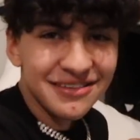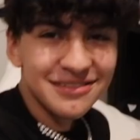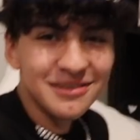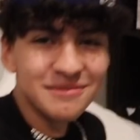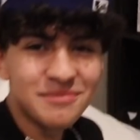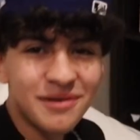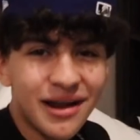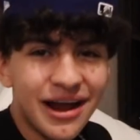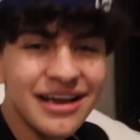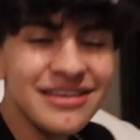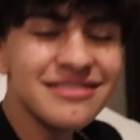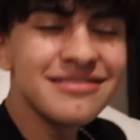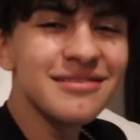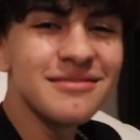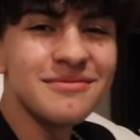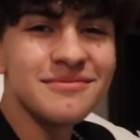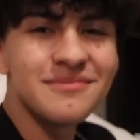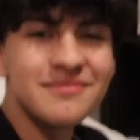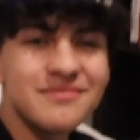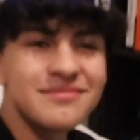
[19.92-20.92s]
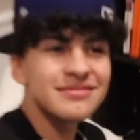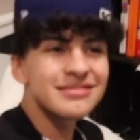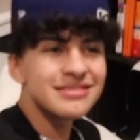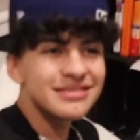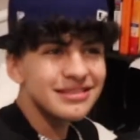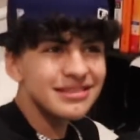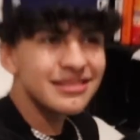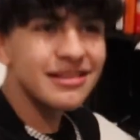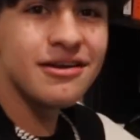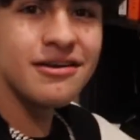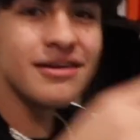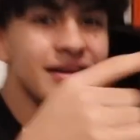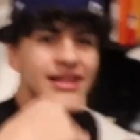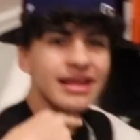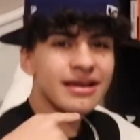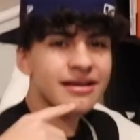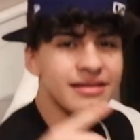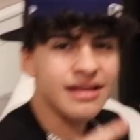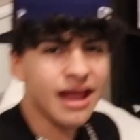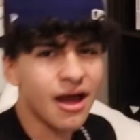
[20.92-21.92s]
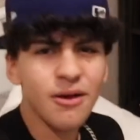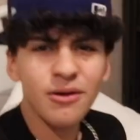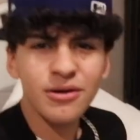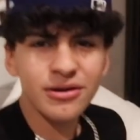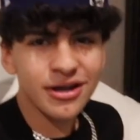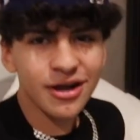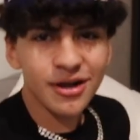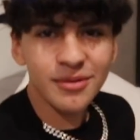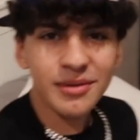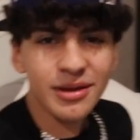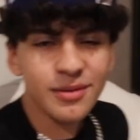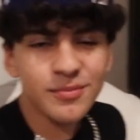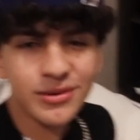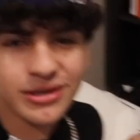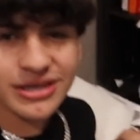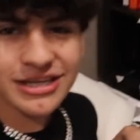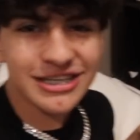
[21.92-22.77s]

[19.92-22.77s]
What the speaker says: I surprised him literally like an hour ago, maybe.